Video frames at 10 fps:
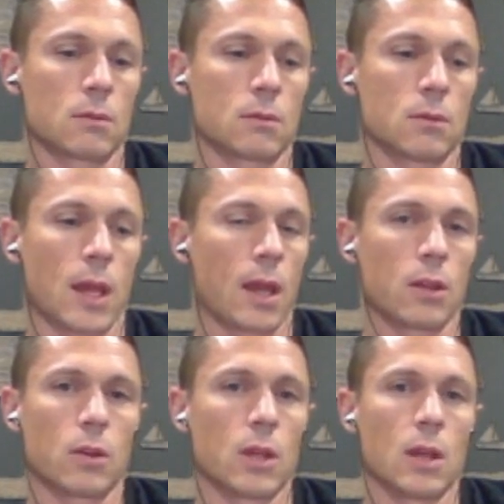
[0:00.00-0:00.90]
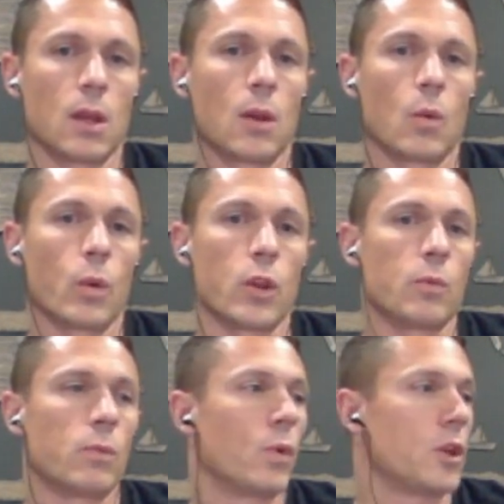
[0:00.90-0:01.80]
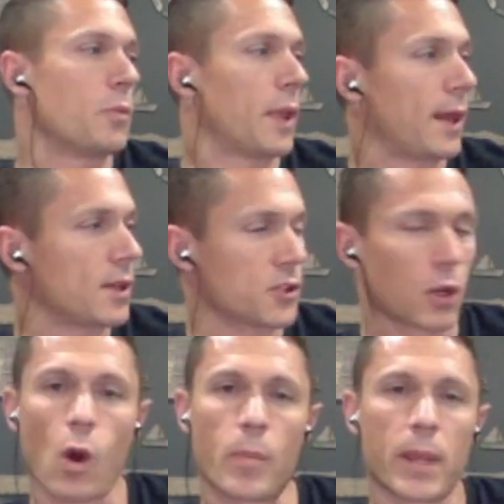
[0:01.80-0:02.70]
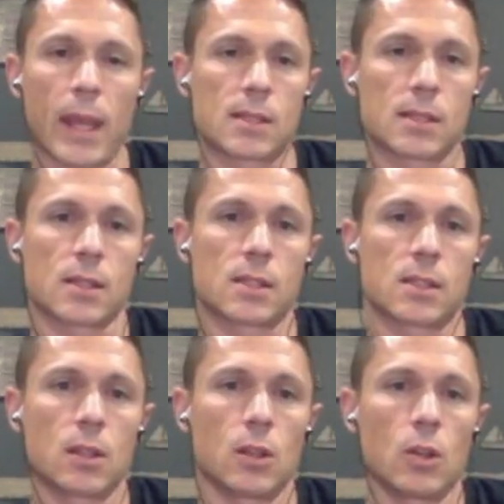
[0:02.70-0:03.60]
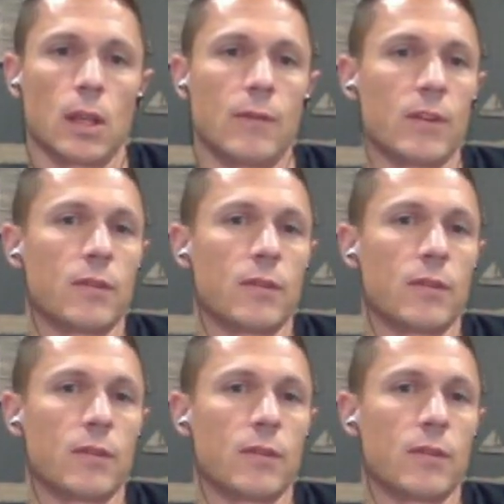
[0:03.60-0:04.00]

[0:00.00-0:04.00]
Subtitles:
yeah, when you play us or go up against us, even if